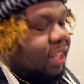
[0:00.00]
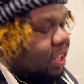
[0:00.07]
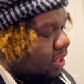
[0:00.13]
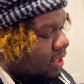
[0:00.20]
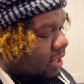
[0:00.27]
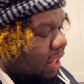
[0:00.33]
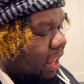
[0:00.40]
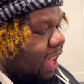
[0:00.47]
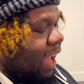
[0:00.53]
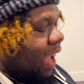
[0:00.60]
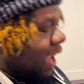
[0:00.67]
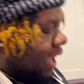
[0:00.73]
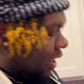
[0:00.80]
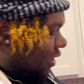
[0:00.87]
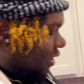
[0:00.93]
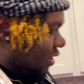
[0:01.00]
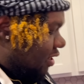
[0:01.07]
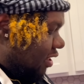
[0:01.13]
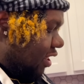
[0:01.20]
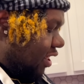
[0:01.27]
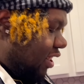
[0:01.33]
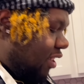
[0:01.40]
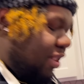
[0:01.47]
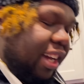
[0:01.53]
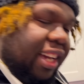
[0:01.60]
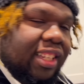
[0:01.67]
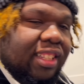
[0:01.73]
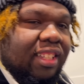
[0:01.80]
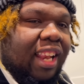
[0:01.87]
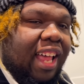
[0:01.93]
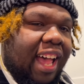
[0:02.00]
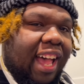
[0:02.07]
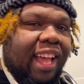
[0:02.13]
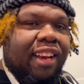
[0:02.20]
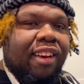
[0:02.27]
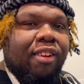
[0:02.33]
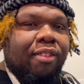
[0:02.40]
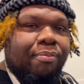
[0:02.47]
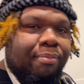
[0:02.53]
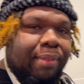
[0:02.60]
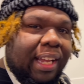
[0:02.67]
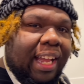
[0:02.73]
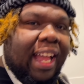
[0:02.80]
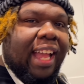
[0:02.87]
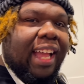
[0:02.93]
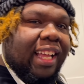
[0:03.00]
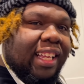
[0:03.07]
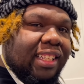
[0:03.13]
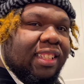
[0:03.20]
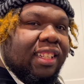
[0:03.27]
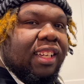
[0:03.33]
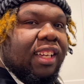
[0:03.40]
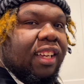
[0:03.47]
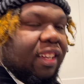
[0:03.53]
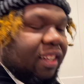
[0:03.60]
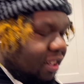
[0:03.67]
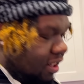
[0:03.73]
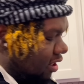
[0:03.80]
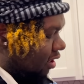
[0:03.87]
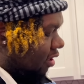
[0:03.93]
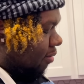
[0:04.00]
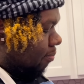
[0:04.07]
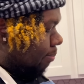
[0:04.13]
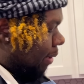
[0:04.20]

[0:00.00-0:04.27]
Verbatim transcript: saying? Slide. And you can't slide no big-ass um,